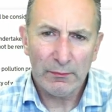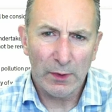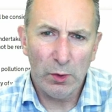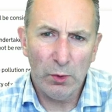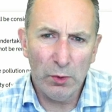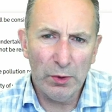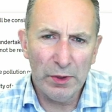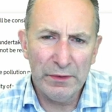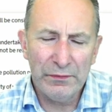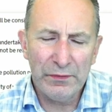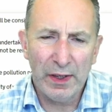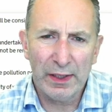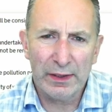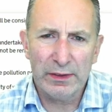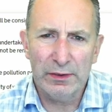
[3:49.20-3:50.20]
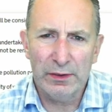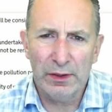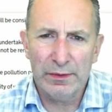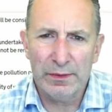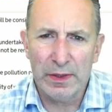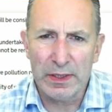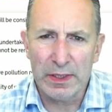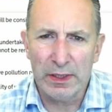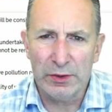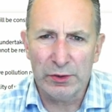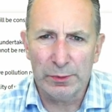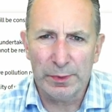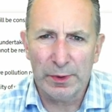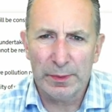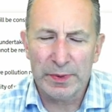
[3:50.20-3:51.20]
or in fact a non-residential
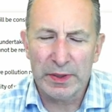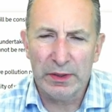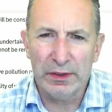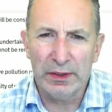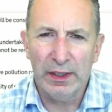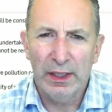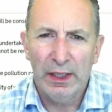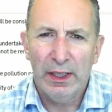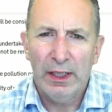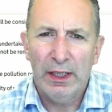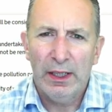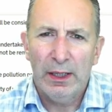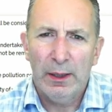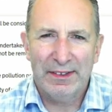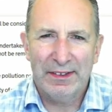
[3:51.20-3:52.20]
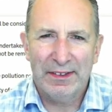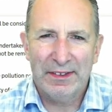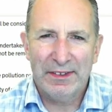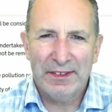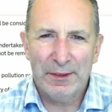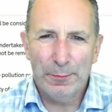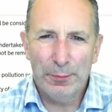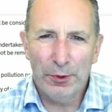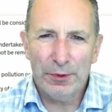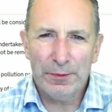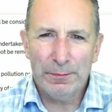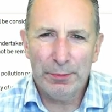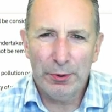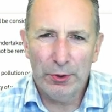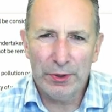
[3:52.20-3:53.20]
property owner. The
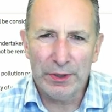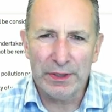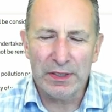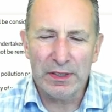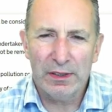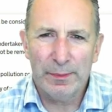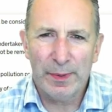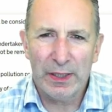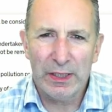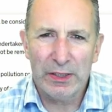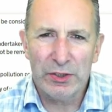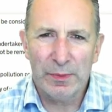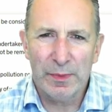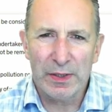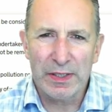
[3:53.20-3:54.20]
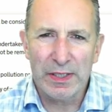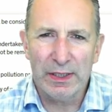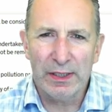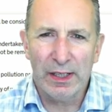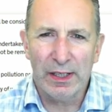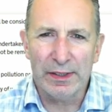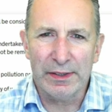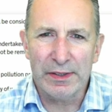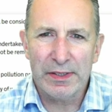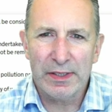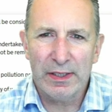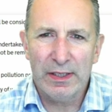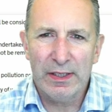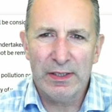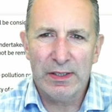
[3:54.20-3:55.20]
important point about HMRC guidance
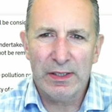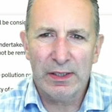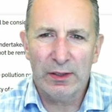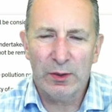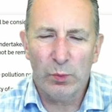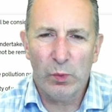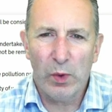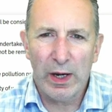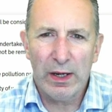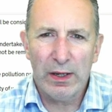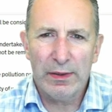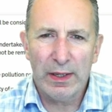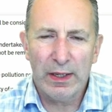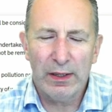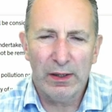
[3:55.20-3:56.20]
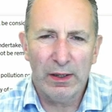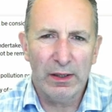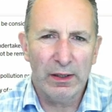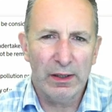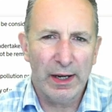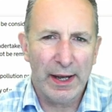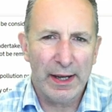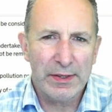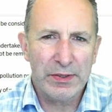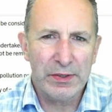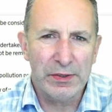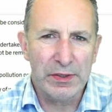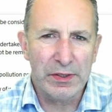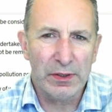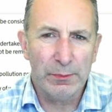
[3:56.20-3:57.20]
is that where there are
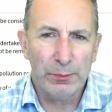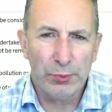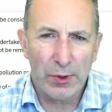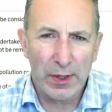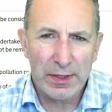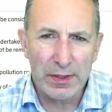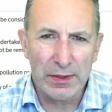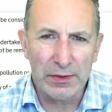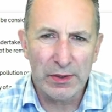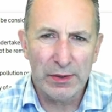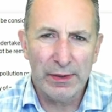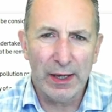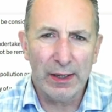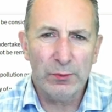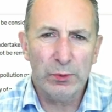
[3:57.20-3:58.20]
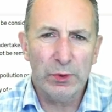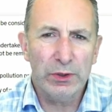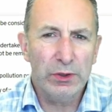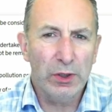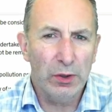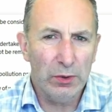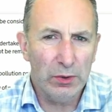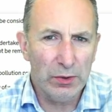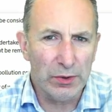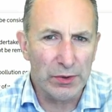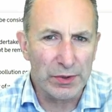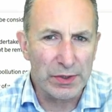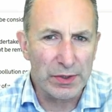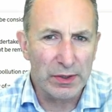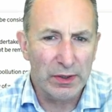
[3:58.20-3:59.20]
hazards present, that would
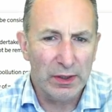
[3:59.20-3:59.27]
cause